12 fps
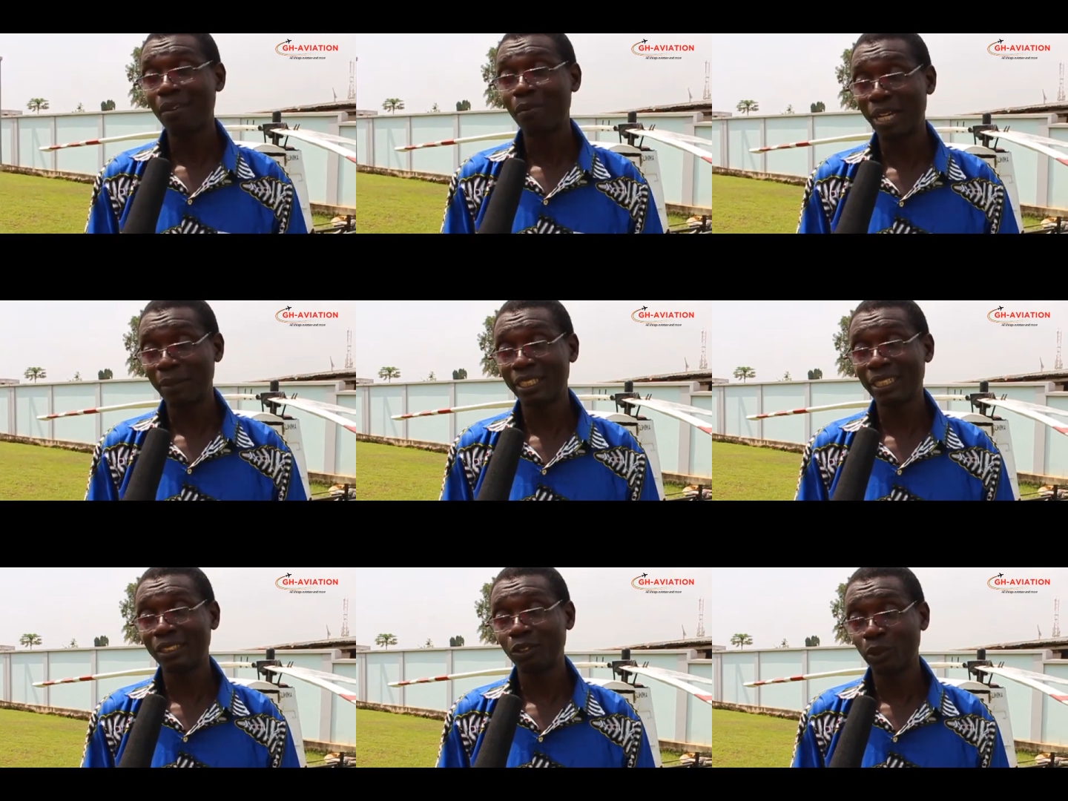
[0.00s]
My
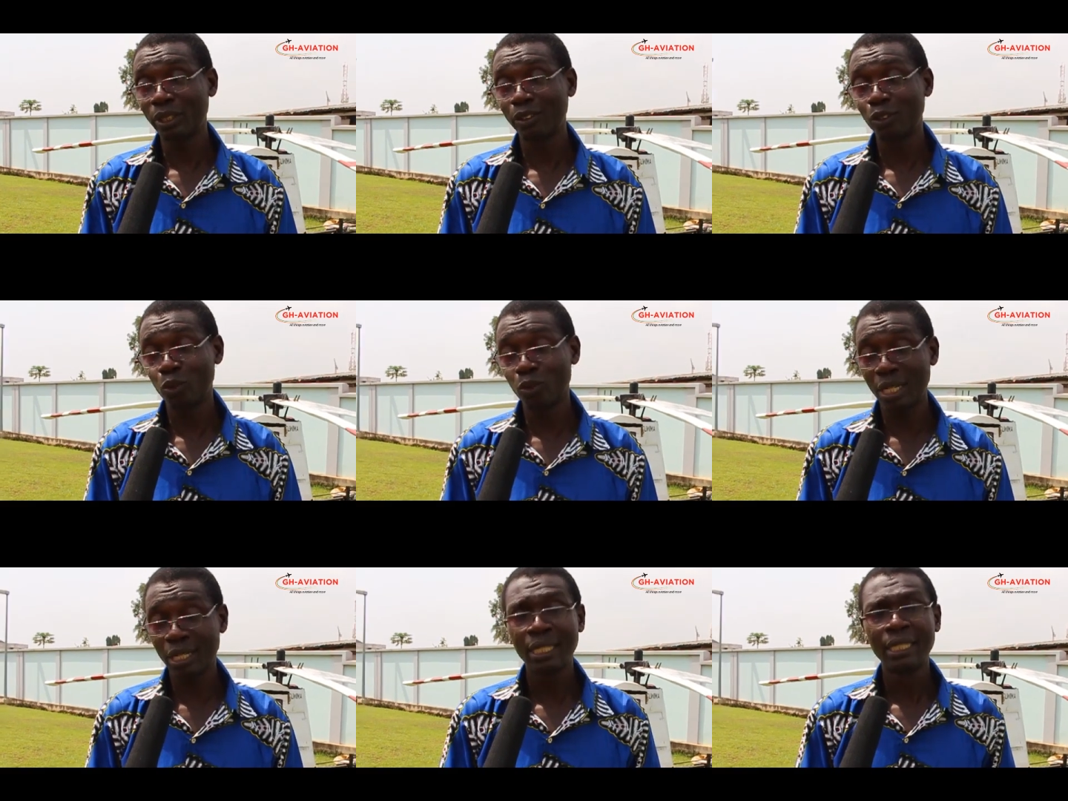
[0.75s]
mother is
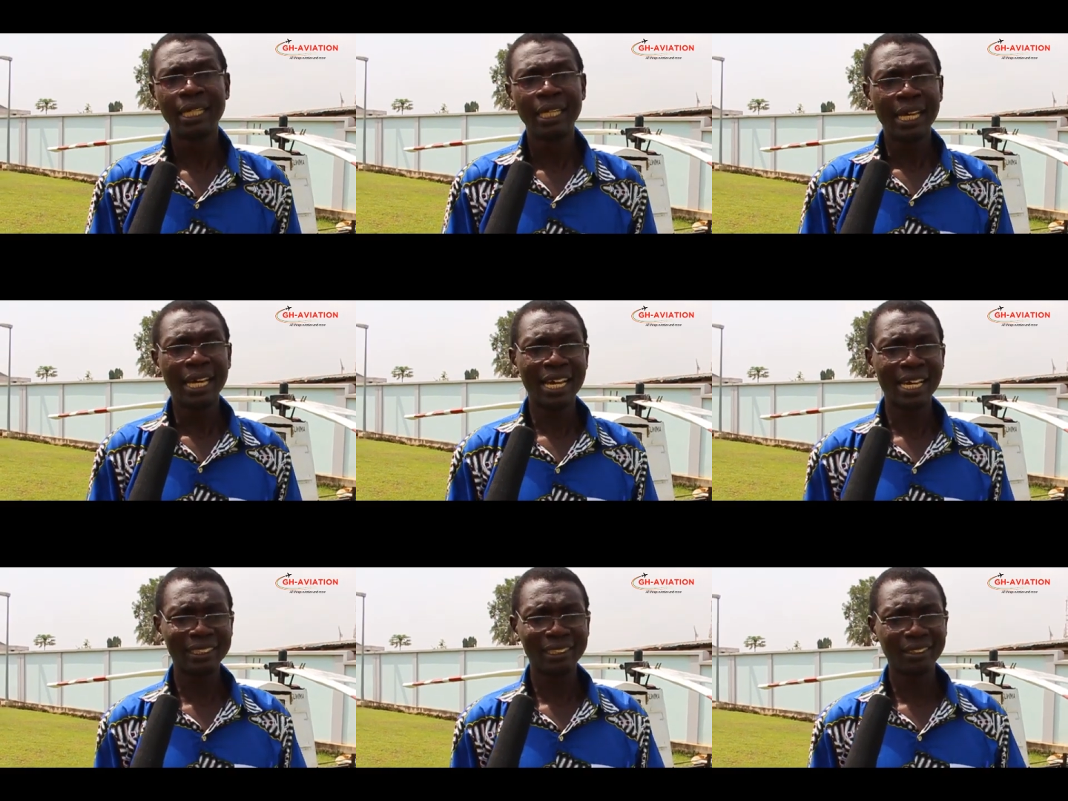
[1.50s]
Wiredua.
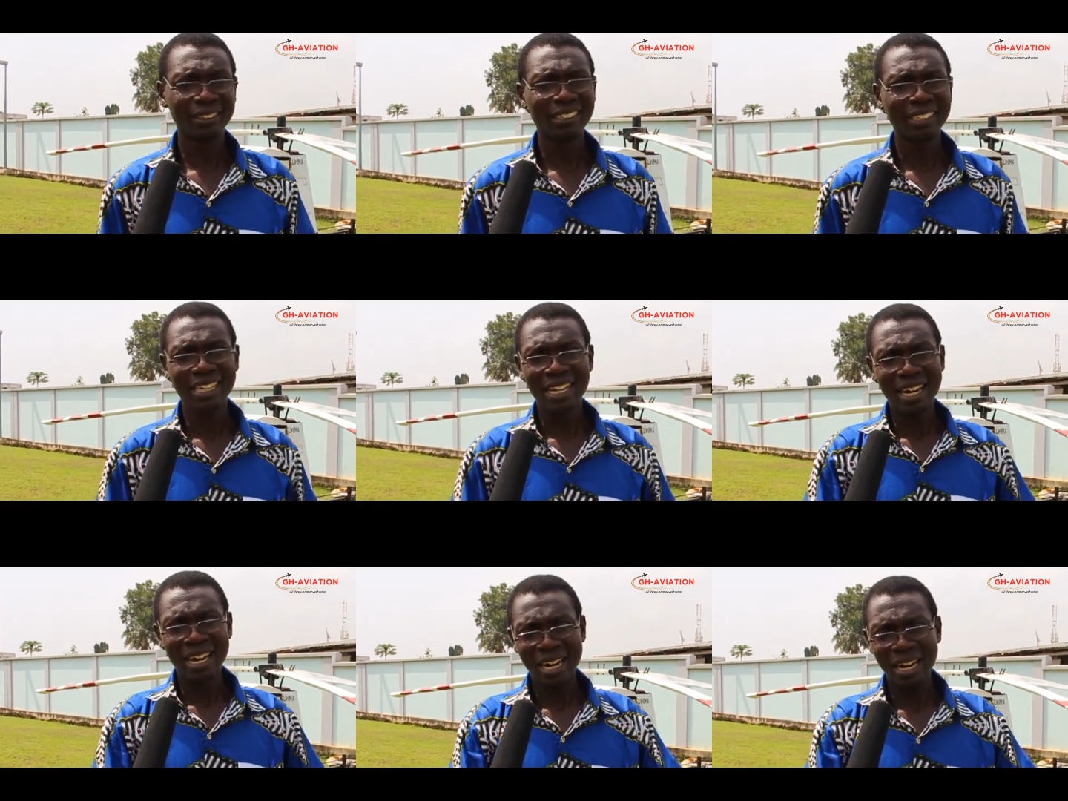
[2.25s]
And
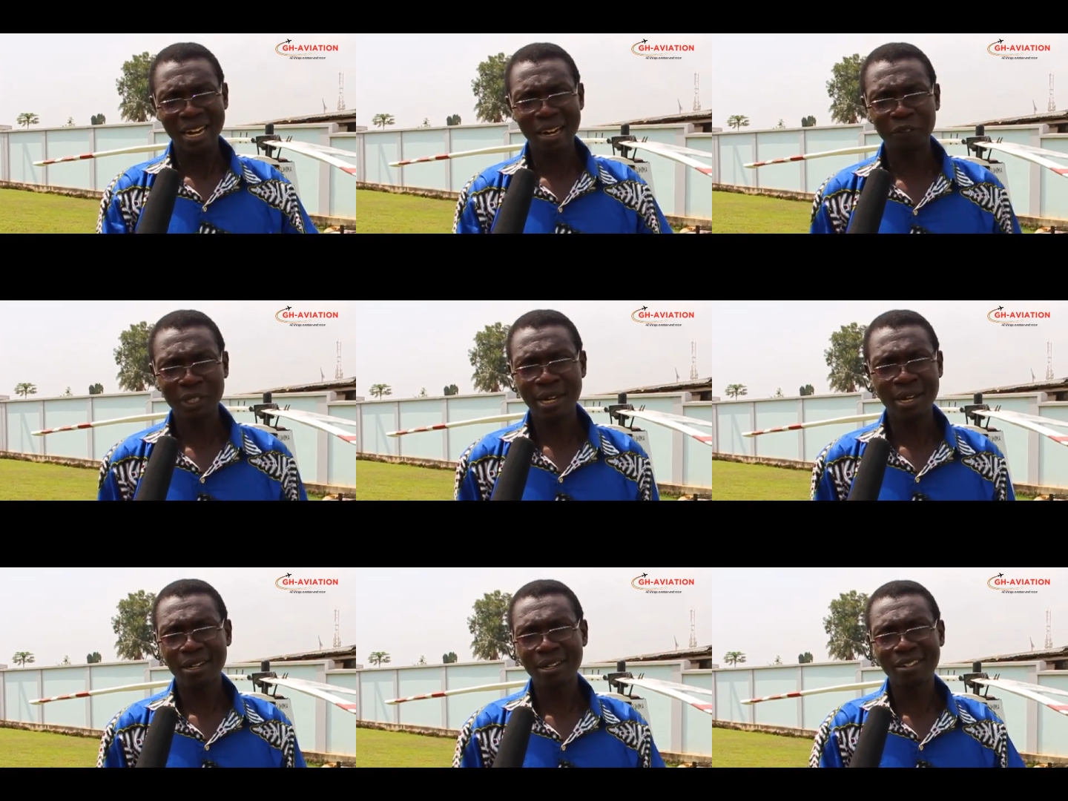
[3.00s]
after